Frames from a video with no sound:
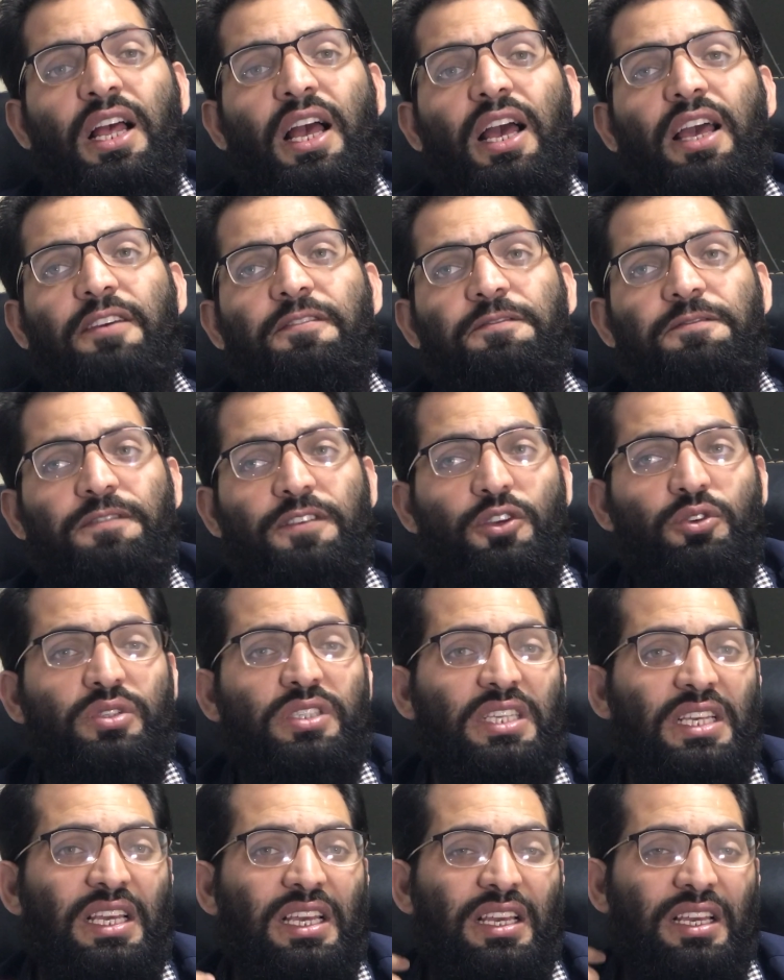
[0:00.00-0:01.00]
If you
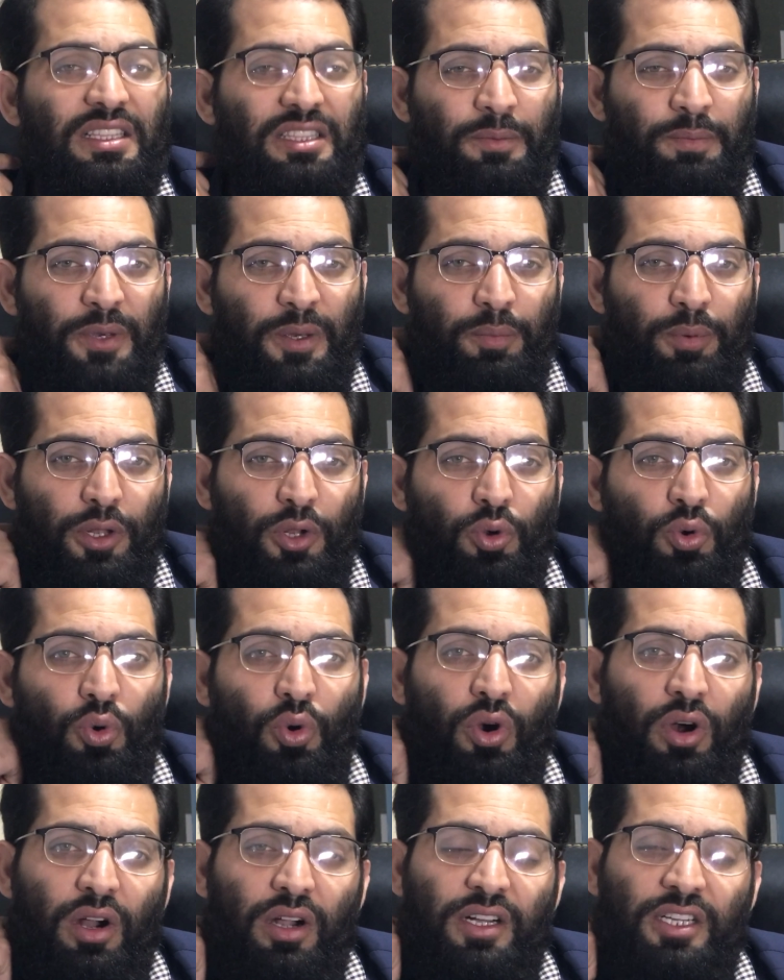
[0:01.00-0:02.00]
see the people
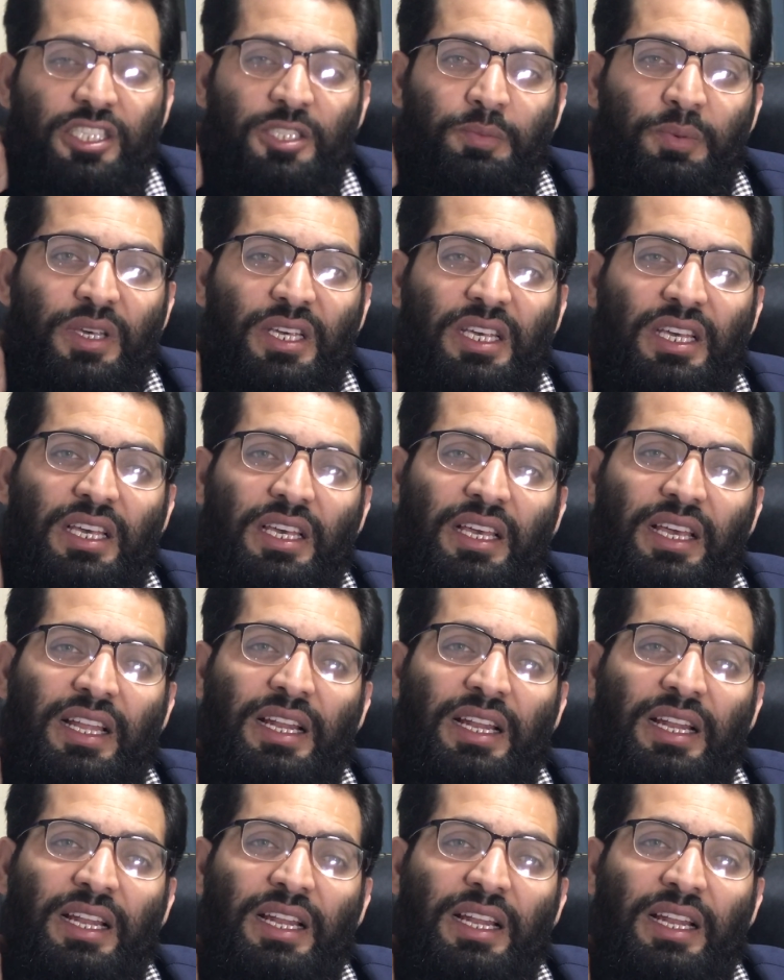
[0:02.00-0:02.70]
who are speaking